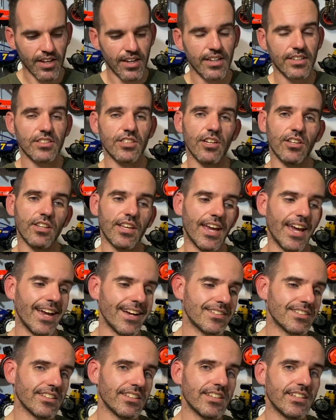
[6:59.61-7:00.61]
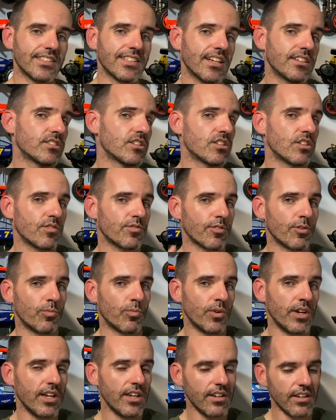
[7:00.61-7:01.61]
So the XLS has a different
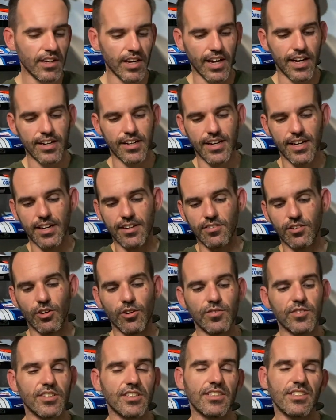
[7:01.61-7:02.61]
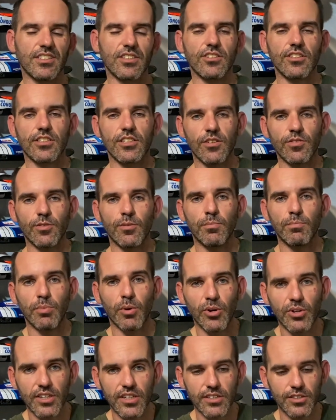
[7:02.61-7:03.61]
wing, and it has obviously got a different
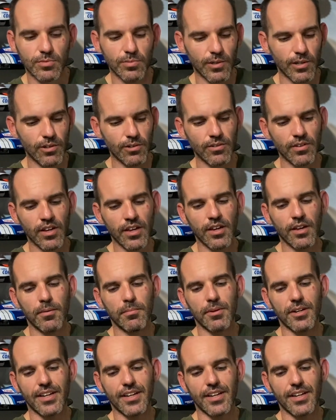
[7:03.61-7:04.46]
body as well, but it